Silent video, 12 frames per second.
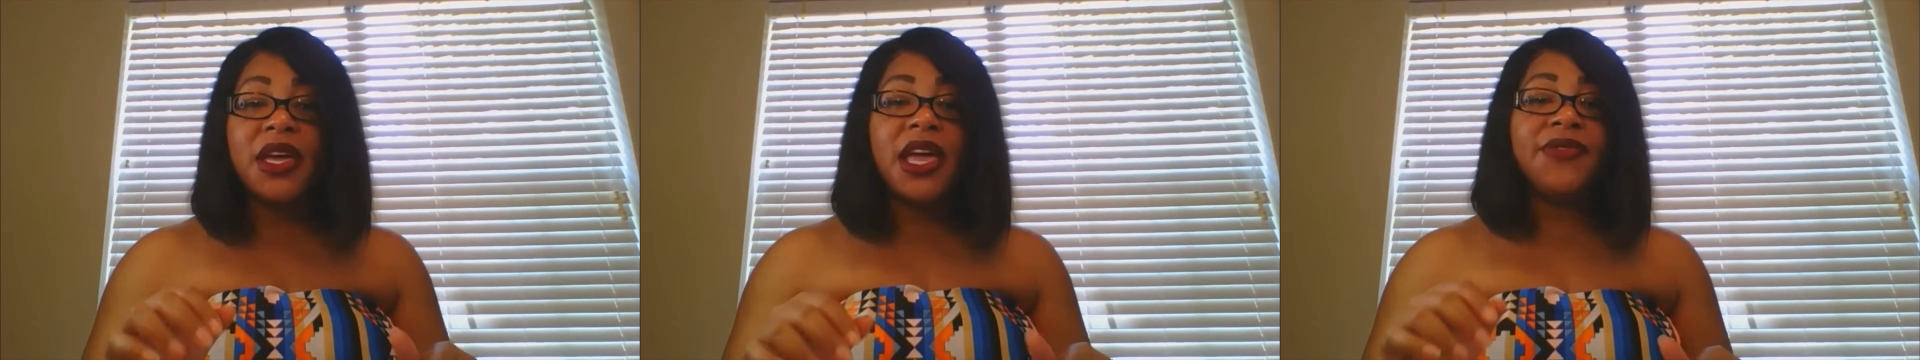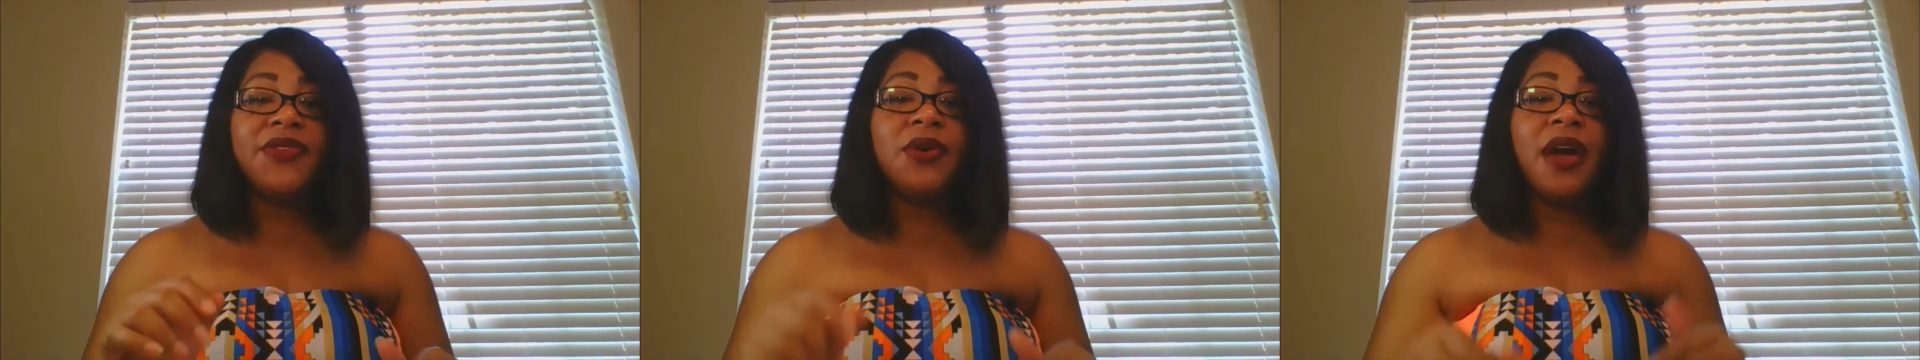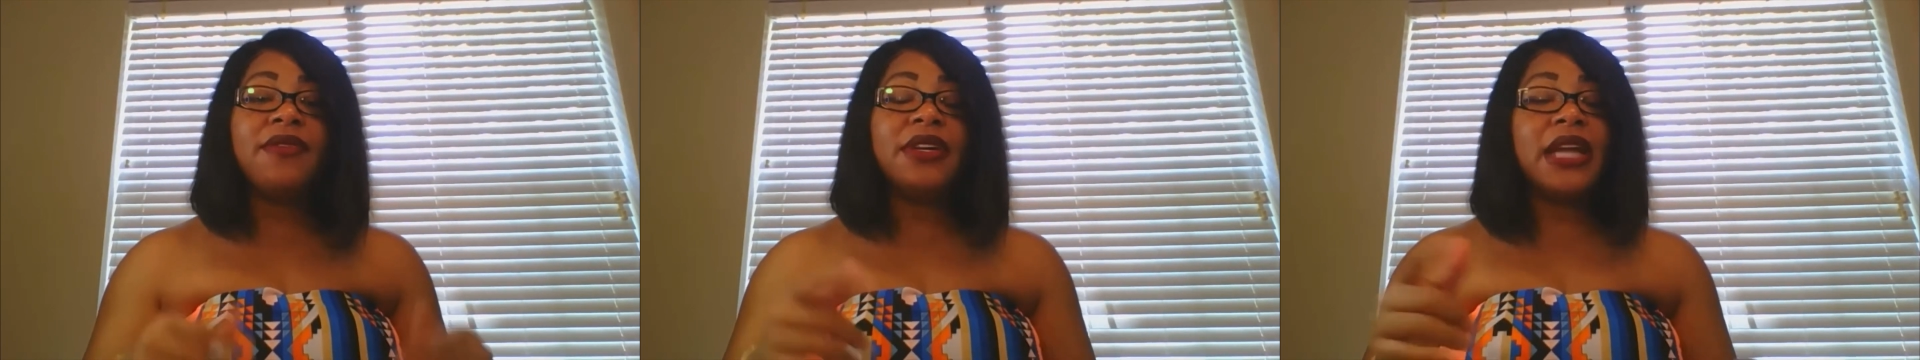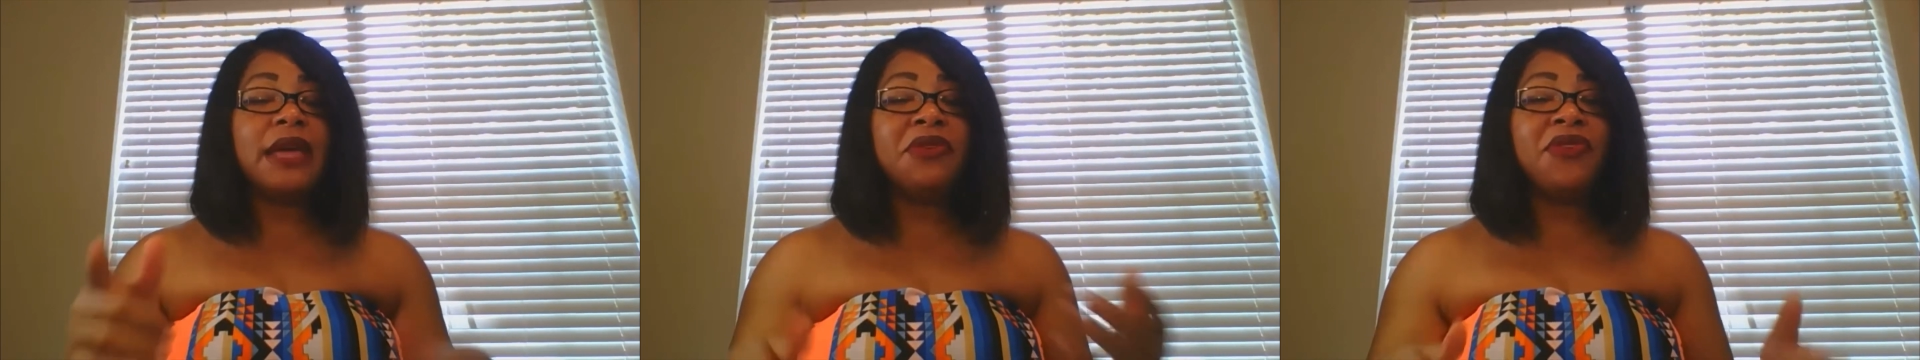if you have a
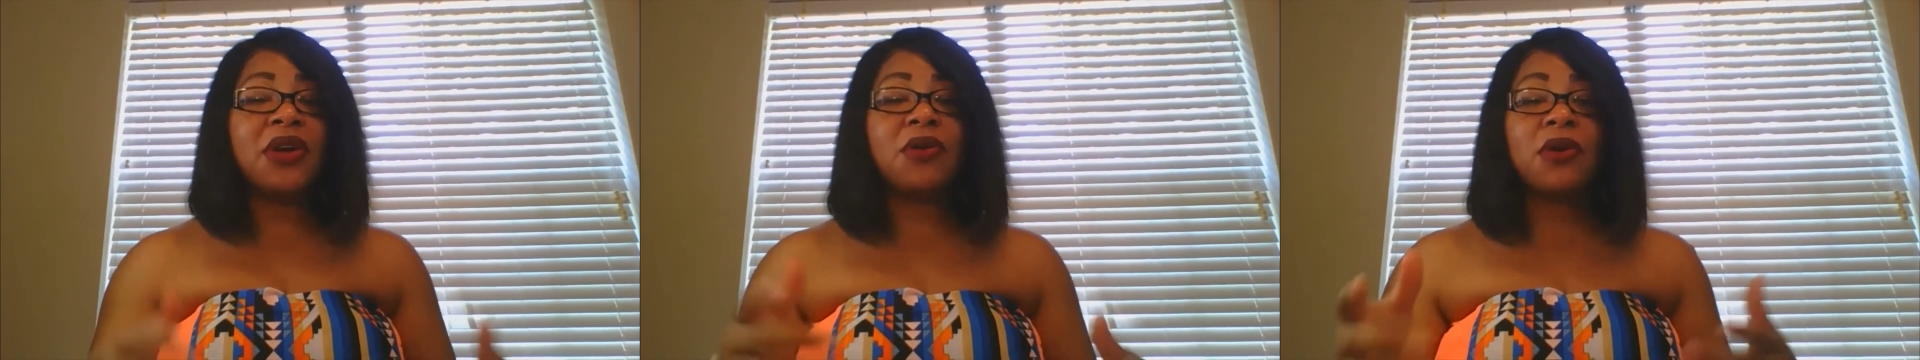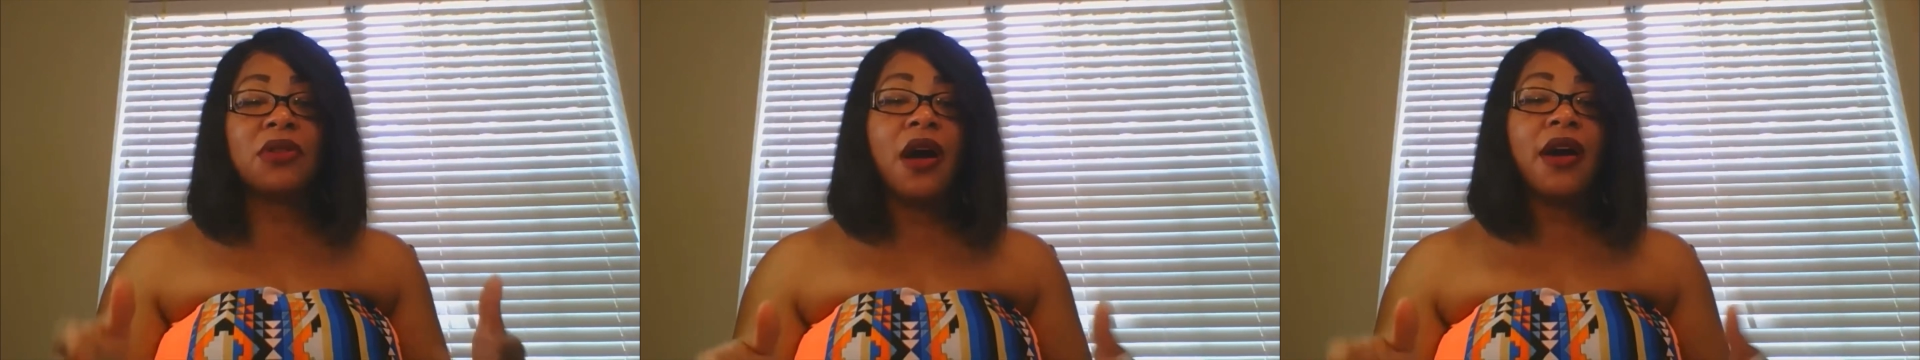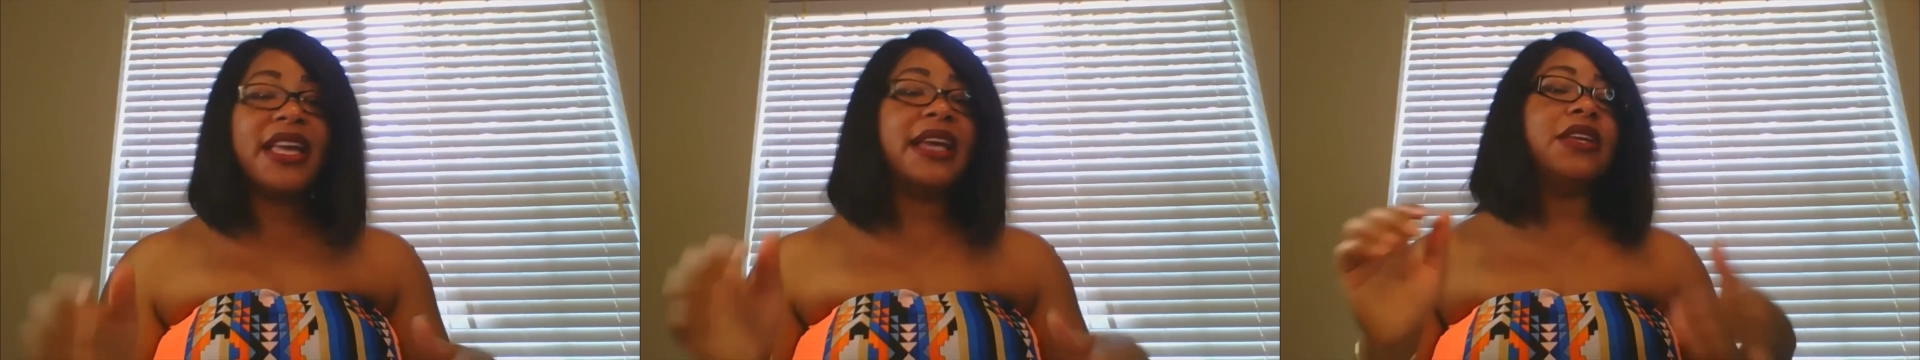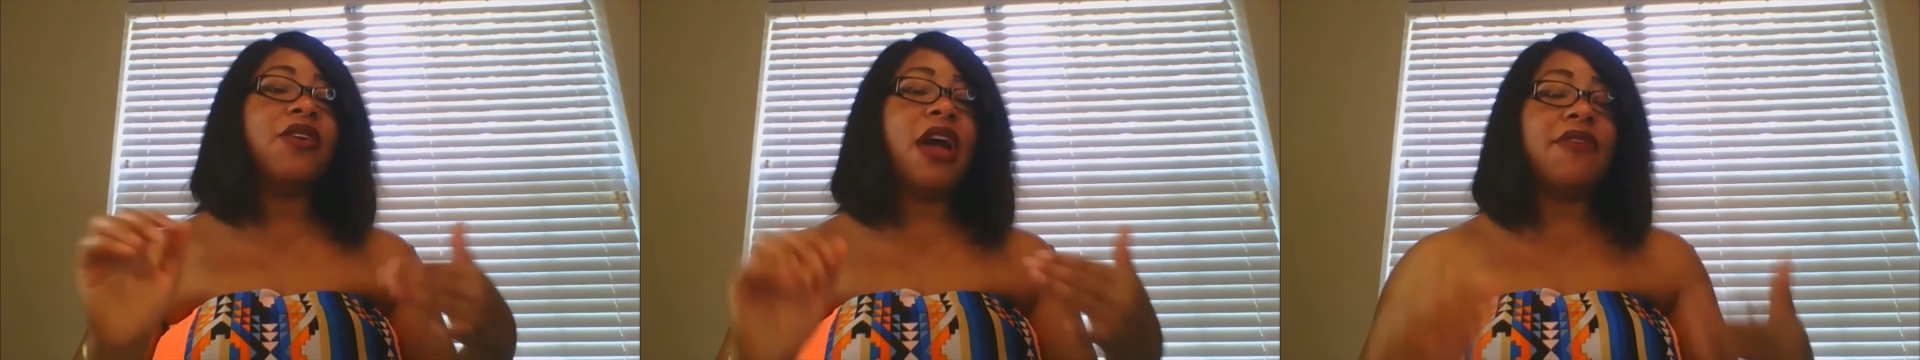Navy Federal login
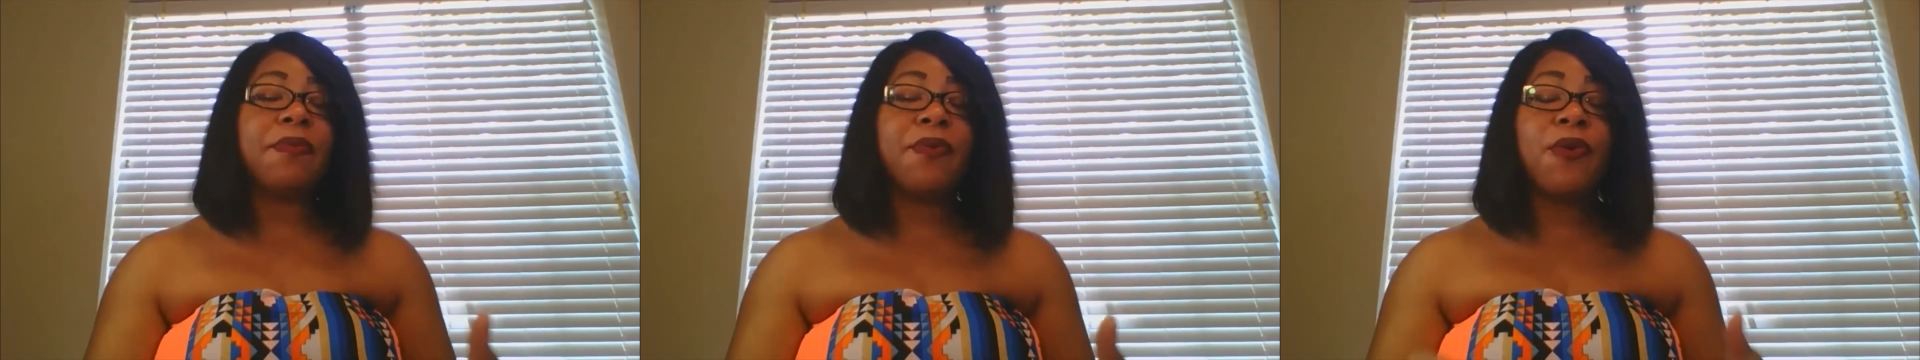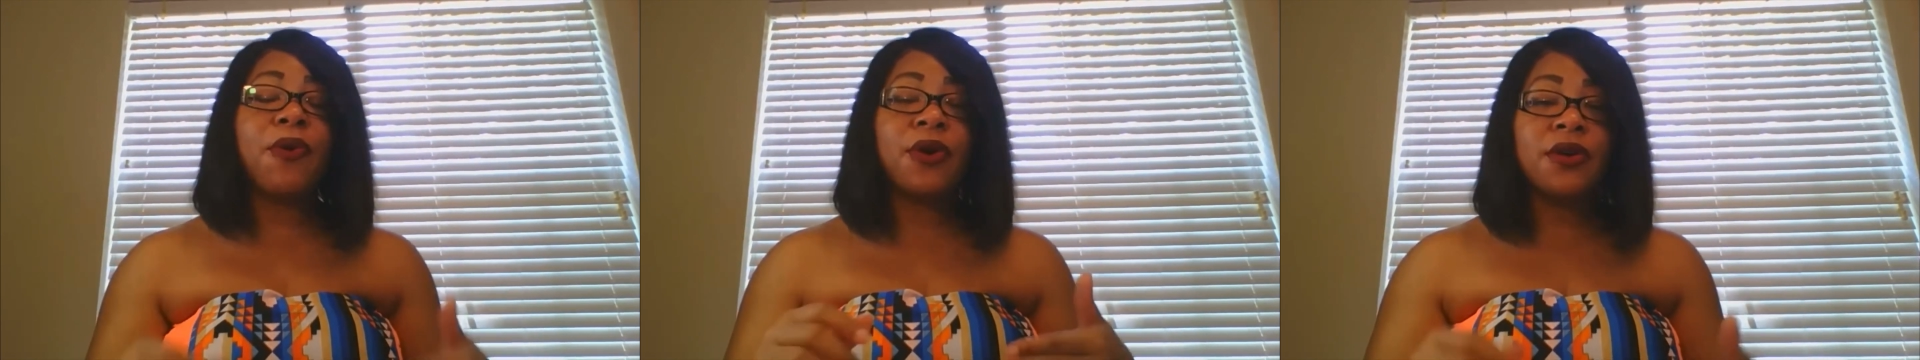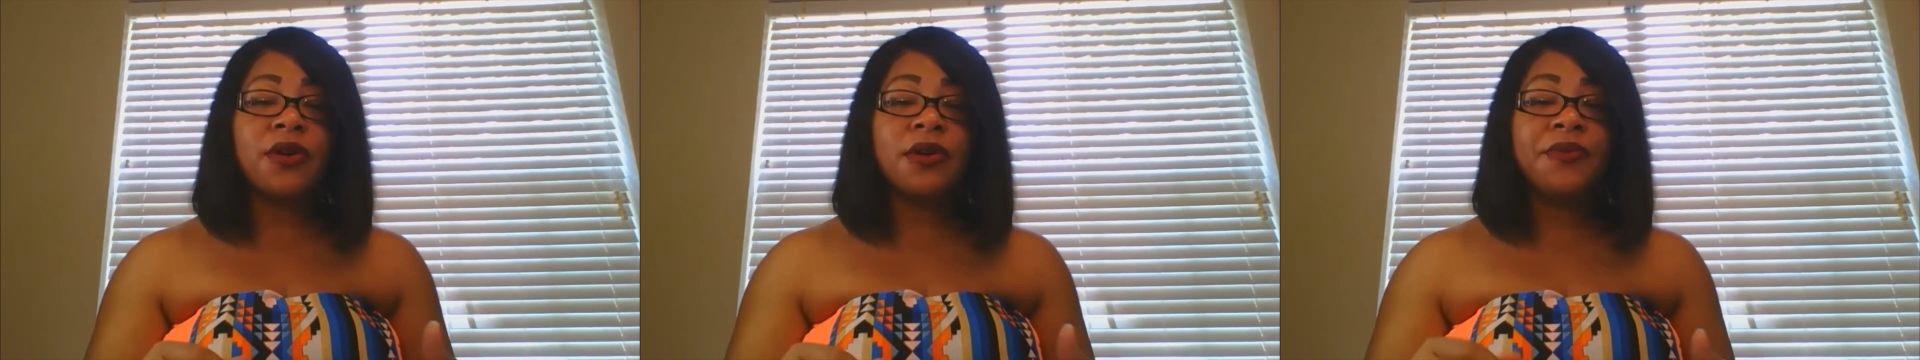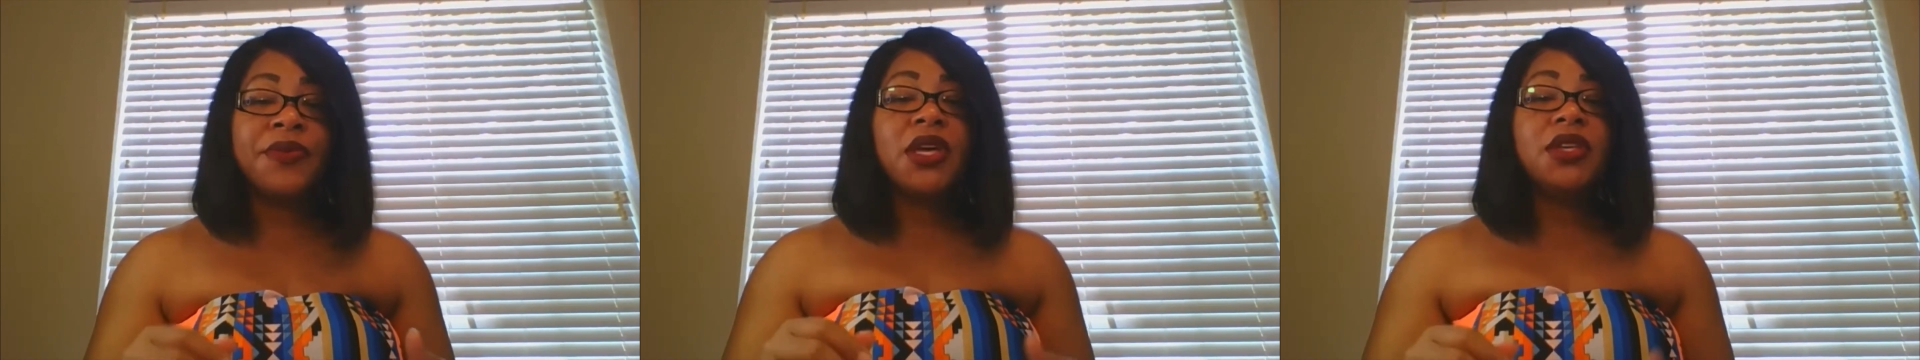and you have a portal,